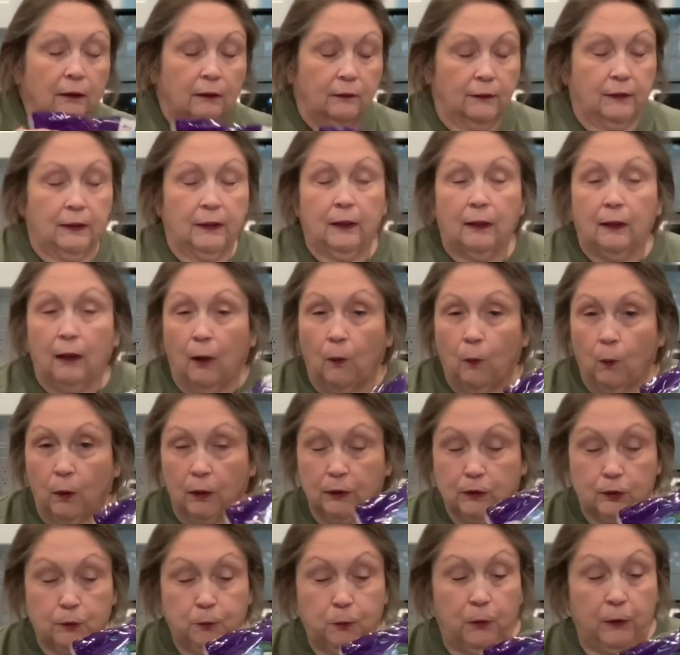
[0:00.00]
Then I
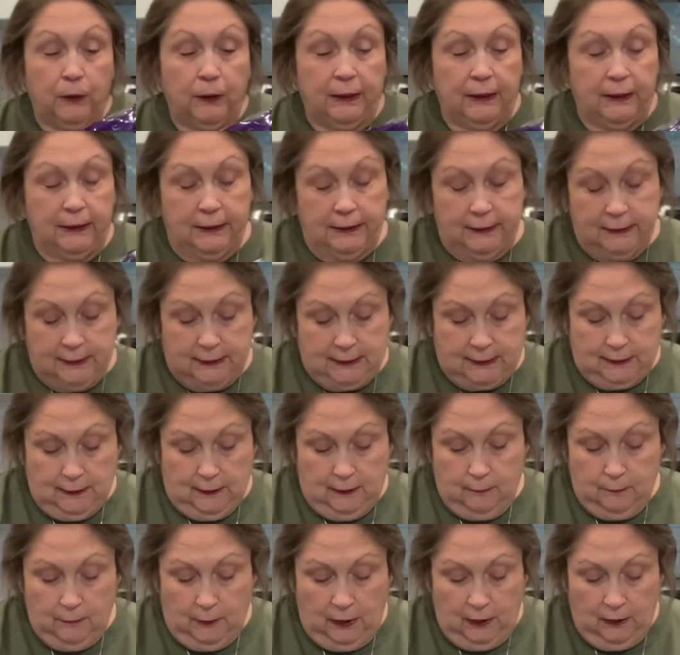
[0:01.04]
want to put in
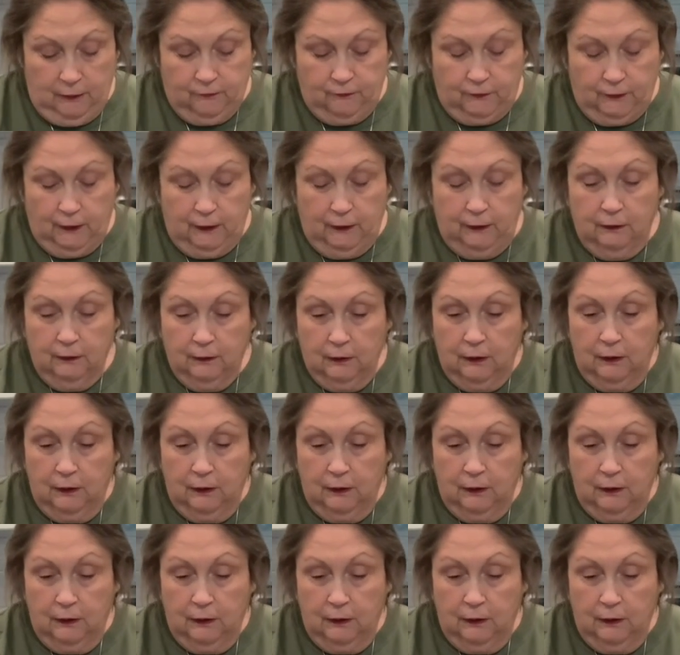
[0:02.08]
some of the